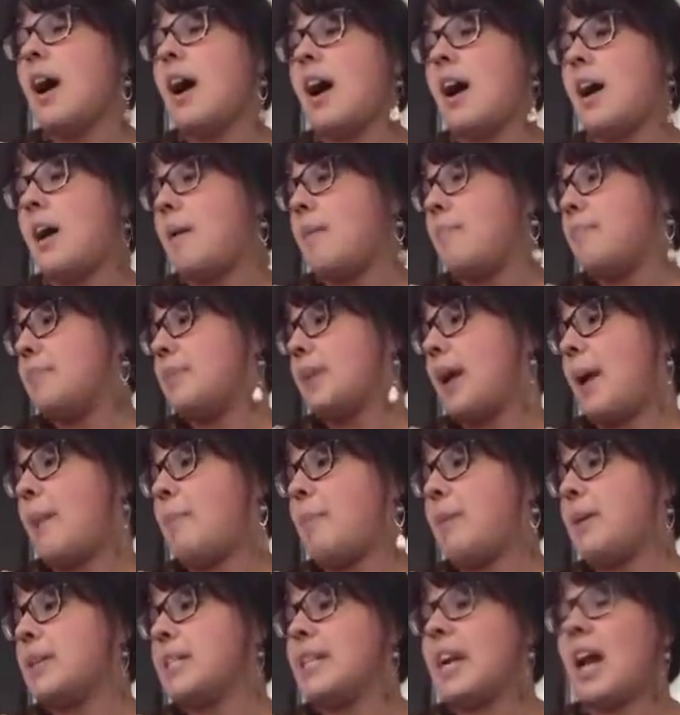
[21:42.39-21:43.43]
I
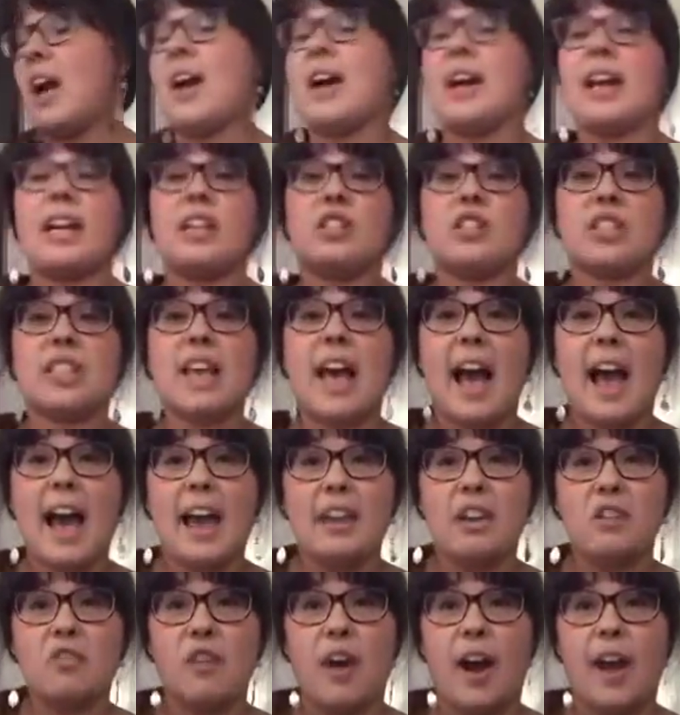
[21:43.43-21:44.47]
print it out, and I just
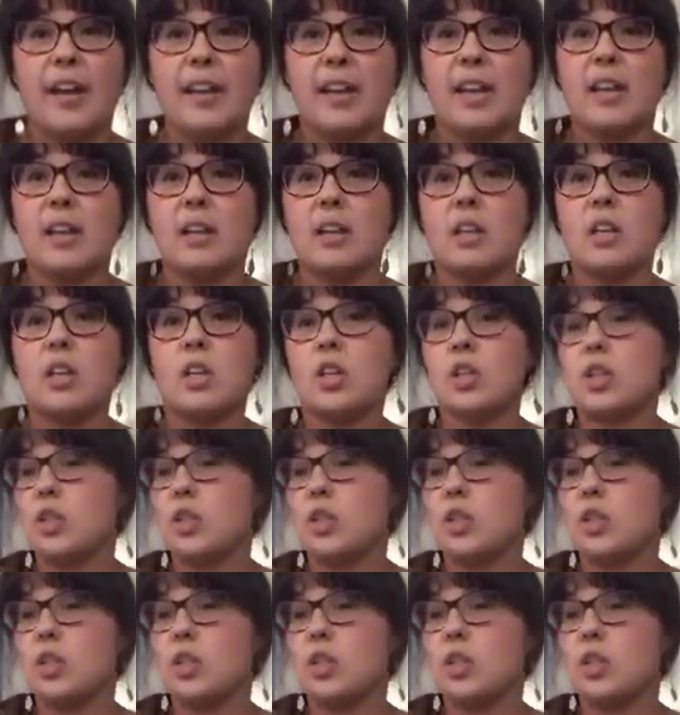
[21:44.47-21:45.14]
add it right in